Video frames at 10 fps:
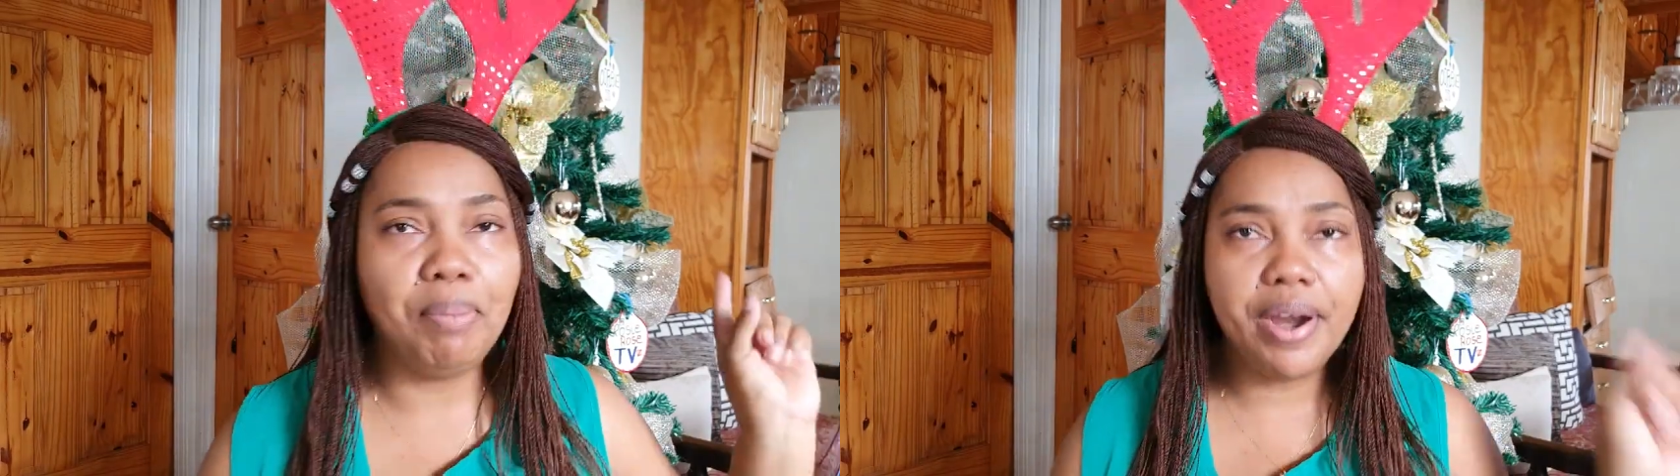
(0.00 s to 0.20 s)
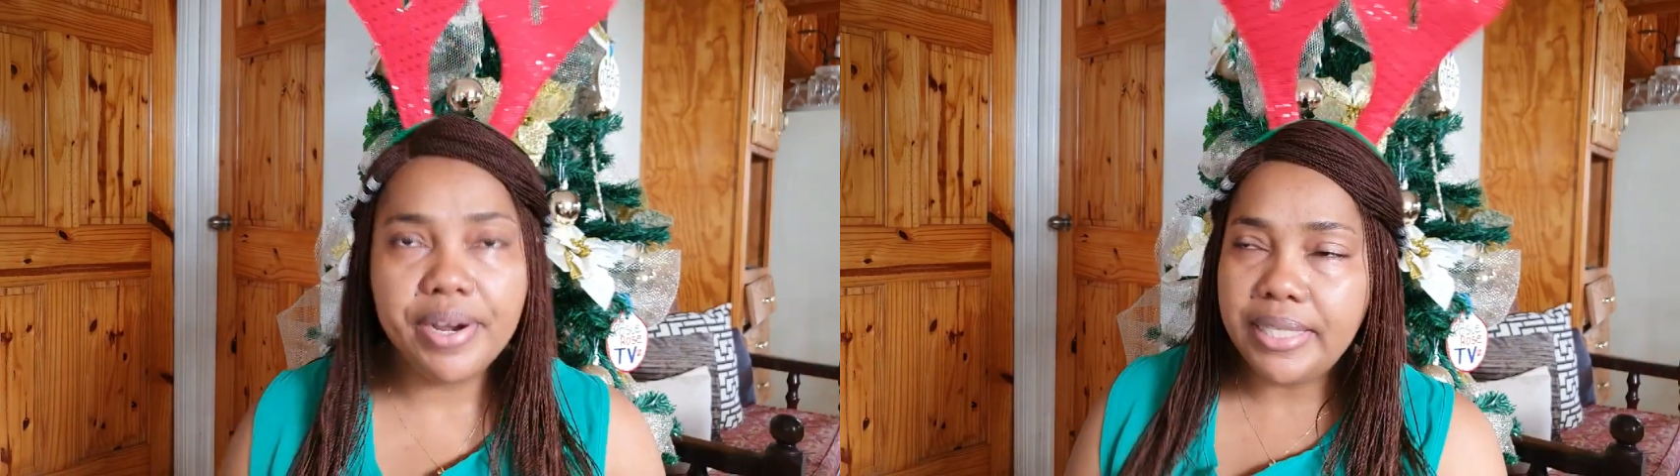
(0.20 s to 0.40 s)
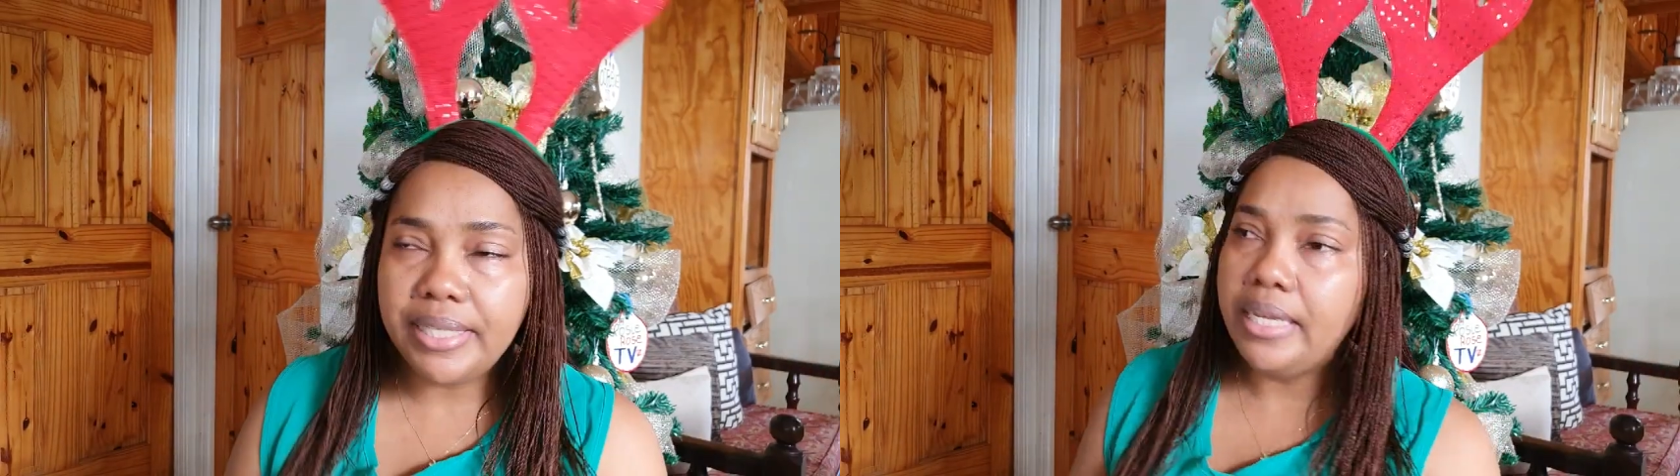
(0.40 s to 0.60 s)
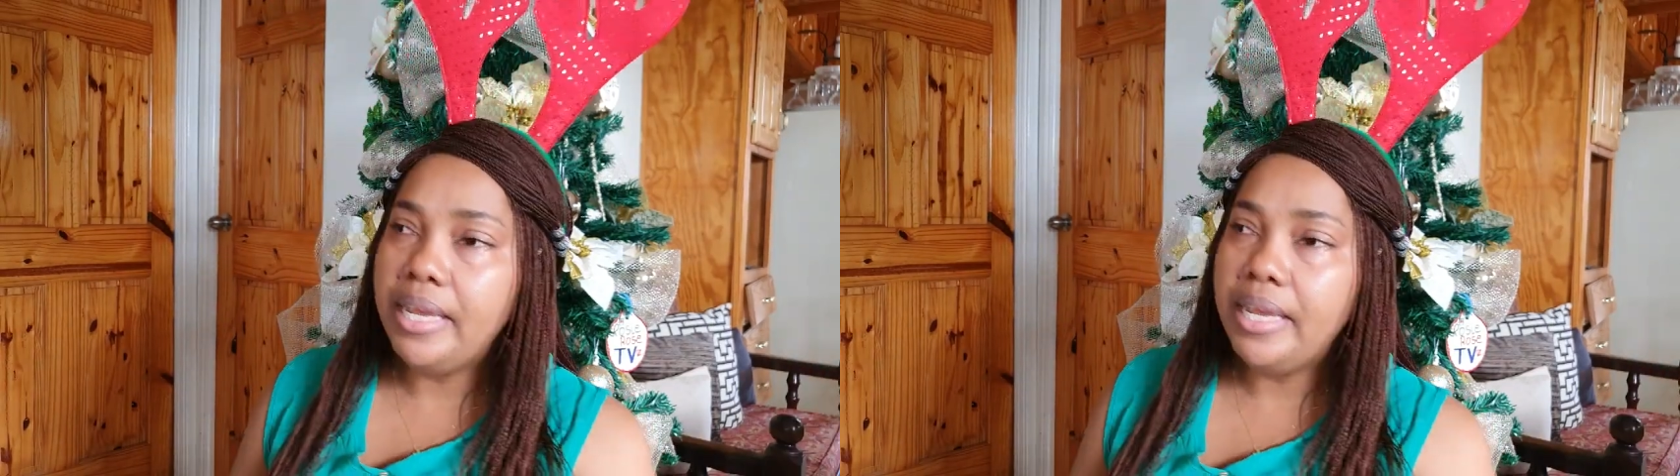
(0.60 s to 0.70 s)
Party